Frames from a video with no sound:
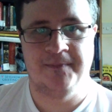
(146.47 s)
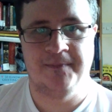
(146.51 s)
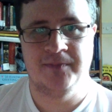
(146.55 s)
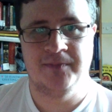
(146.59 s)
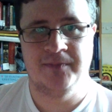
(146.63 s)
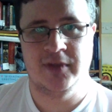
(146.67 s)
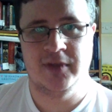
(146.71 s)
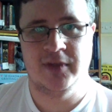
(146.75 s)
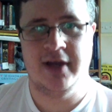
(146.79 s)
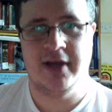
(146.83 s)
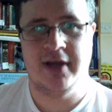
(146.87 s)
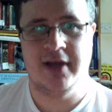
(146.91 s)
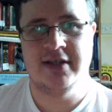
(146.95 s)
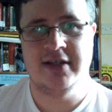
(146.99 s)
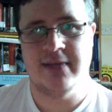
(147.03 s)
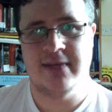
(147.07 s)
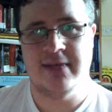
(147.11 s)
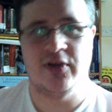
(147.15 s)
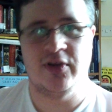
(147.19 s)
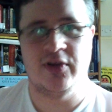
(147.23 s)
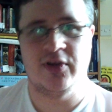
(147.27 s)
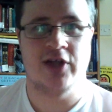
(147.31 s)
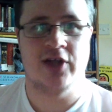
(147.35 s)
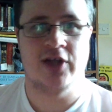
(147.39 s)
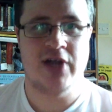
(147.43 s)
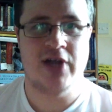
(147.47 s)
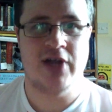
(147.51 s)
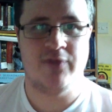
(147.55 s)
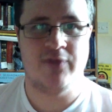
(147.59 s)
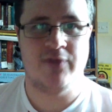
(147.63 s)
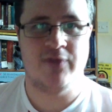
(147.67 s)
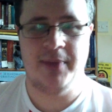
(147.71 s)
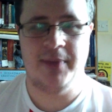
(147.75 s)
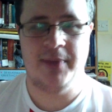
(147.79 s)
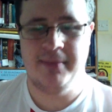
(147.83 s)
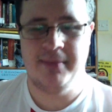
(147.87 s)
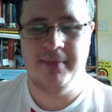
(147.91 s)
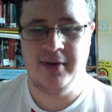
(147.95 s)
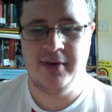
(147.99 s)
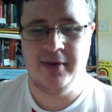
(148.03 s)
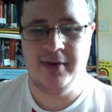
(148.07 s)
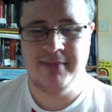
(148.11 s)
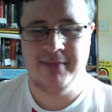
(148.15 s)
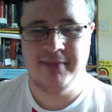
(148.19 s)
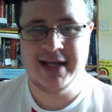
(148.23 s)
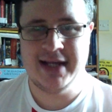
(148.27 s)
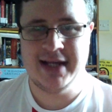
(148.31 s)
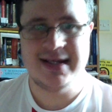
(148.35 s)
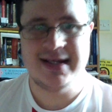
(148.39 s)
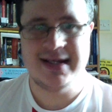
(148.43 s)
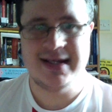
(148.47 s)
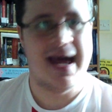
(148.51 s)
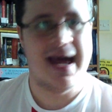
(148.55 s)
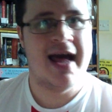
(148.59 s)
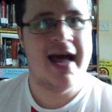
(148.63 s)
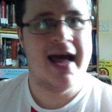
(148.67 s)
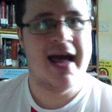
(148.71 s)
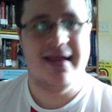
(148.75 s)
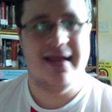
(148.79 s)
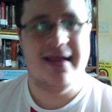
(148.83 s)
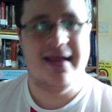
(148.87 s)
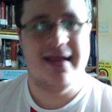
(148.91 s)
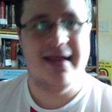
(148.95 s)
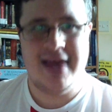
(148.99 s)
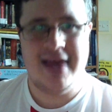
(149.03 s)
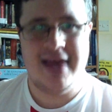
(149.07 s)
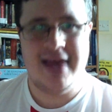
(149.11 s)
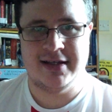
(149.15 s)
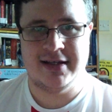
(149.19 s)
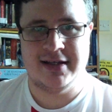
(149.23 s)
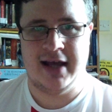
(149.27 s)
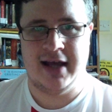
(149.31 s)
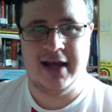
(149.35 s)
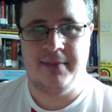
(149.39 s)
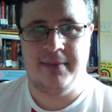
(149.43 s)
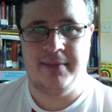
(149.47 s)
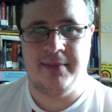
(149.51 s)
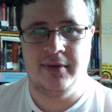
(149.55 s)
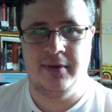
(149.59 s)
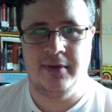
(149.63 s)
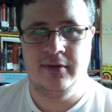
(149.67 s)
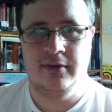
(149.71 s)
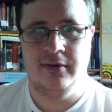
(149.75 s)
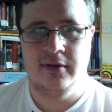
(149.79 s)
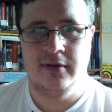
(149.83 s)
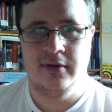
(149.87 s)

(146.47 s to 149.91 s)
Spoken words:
like in terms of like travel being put in place, that didn't happen.